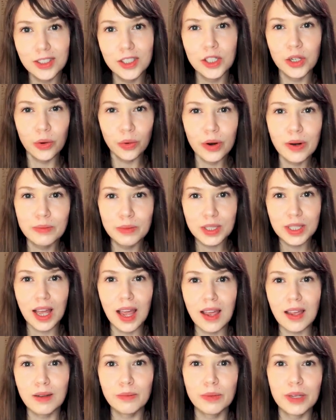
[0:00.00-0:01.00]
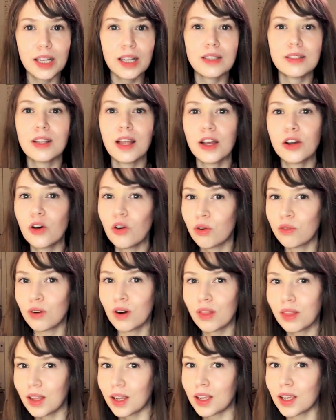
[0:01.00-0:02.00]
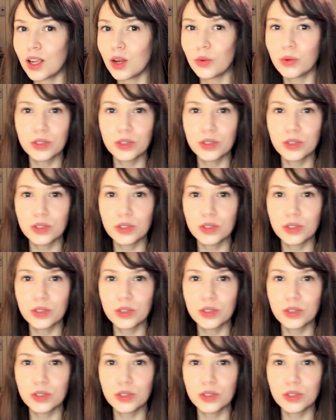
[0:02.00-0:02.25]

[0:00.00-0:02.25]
You know what I'm saying? Because like overthinking